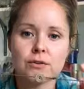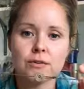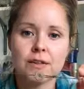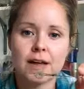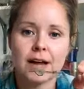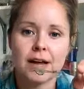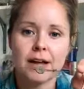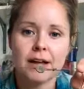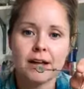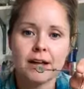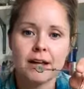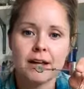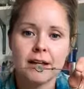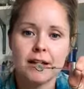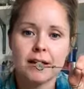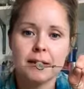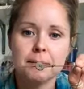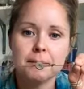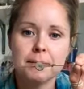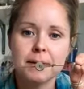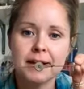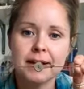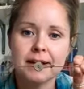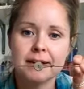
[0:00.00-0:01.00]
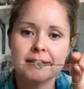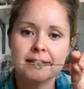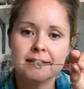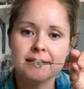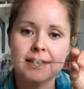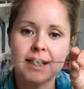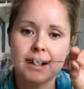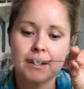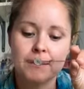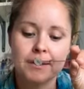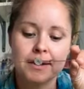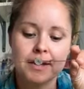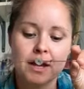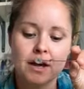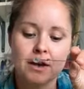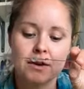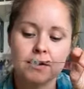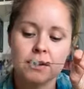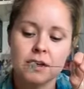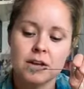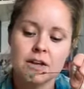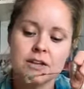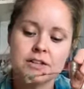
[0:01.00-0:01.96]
that in place. There we go.